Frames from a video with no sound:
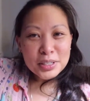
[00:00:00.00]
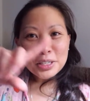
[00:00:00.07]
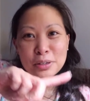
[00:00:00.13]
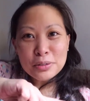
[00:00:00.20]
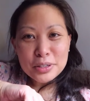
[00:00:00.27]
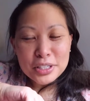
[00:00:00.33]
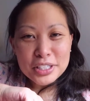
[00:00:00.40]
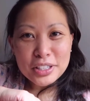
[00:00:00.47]

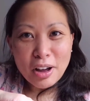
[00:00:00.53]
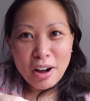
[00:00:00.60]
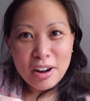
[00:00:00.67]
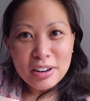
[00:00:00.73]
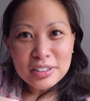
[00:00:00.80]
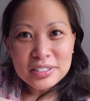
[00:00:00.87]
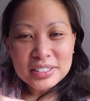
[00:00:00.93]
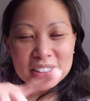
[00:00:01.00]
you just
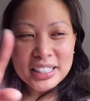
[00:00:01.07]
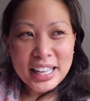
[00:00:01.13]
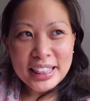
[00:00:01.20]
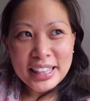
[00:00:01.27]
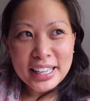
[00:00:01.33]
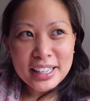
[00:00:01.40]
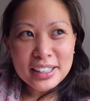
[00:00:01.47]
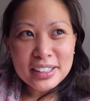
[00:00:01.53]
saw, because
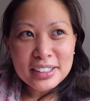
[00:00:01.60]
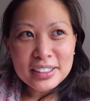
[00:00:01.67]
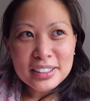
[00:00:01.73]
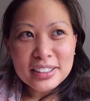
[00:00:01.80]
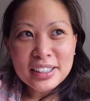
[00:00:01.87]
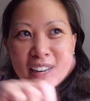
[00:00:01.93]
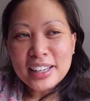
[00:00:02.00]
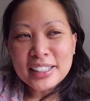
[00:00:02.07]
I think,
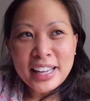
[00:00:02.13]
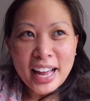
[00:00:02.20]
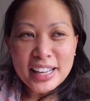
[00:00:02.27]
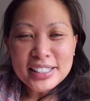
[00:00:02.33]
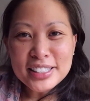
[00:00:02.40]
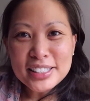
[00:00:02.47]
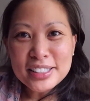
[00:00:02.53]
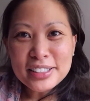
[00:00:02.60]

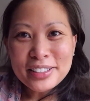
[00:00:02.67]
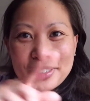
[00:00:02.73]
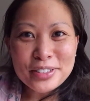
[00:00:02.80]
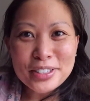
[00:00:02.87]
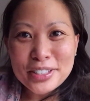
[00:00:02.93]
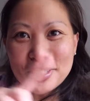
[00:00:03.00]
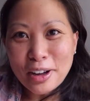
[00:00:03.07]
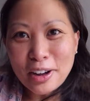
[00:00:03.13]
yes, you
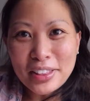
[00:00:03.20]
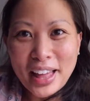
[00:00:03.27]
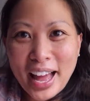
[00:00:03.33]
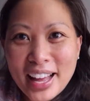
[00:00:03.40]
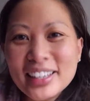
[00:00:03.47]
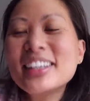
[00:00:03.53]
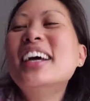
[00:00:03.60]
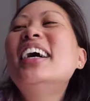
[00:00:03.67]
just saw
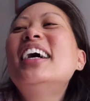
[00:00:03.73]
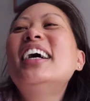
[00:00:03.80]
that.